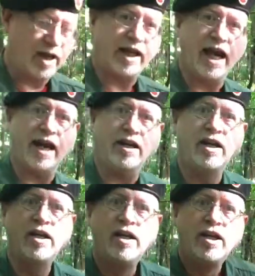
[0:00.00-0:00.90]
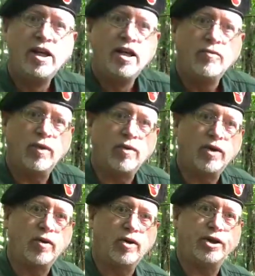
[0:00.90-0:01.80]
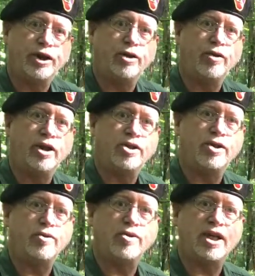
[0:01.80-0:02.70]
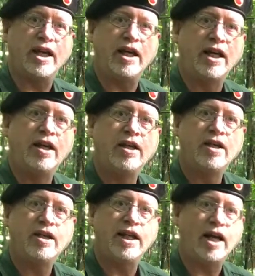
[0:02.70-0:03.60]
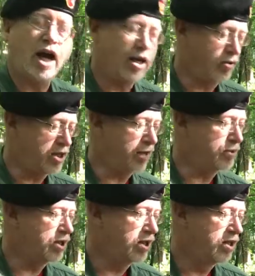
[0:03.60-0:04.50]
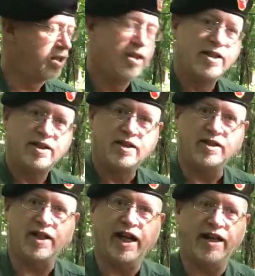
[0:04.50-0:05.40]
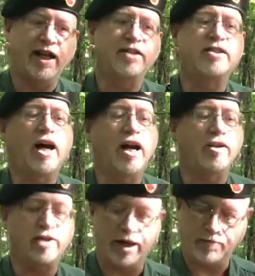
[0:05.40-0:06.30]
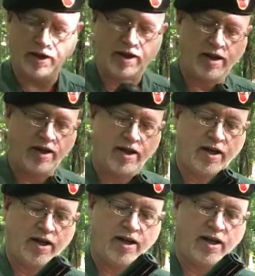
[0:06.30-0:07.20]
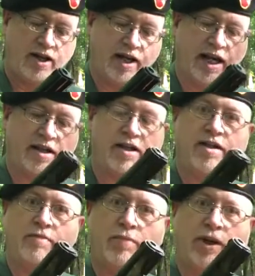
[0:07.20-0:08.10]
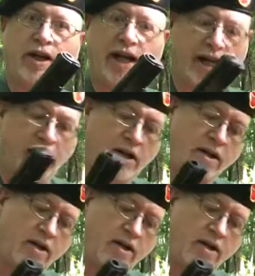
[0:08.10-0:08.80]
again, what we're going to do is use the hollow tips. Okay, that's the hollow tip. Again, put it in.